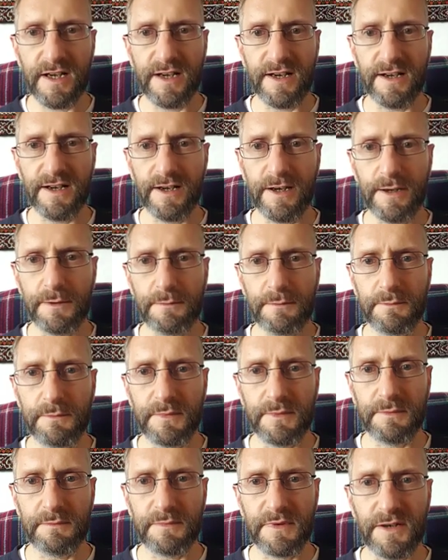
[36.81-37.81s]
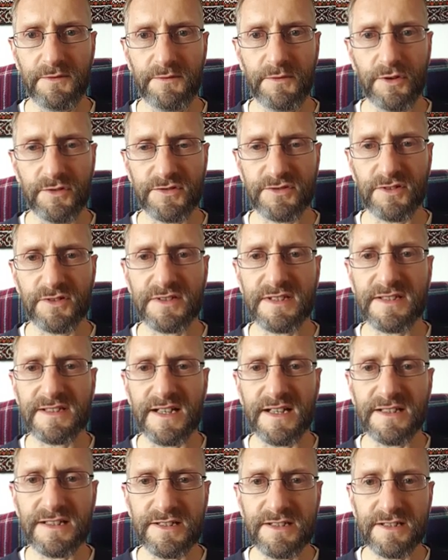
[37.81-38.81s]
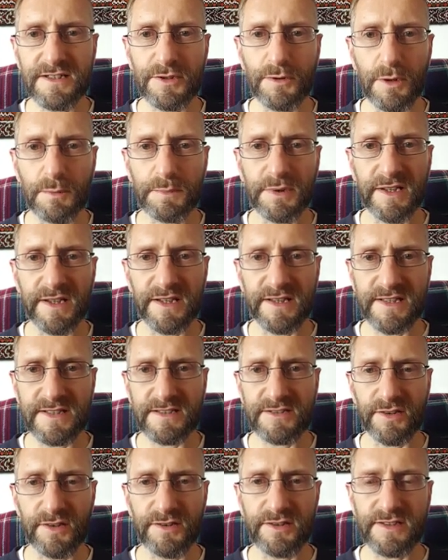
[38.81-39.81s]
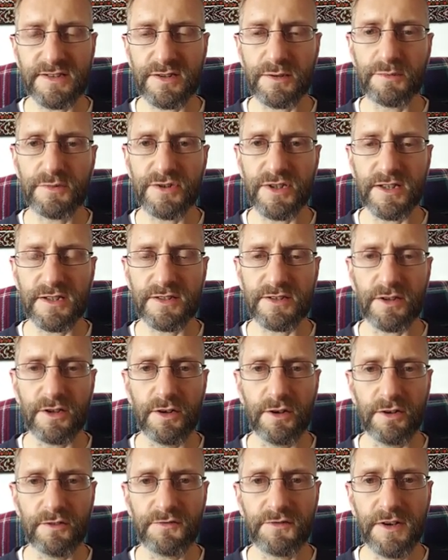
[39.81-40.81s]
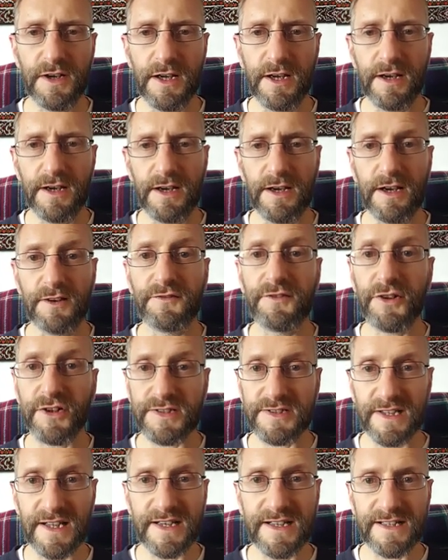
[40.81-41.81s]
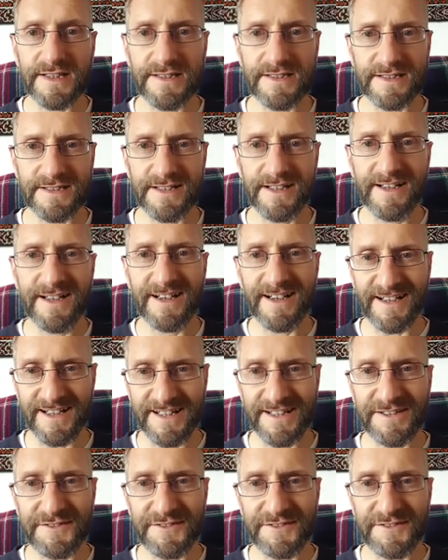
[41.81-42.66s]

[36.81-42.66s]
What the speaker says: I've also decided to do a playlist on the subject of first lines, i.e.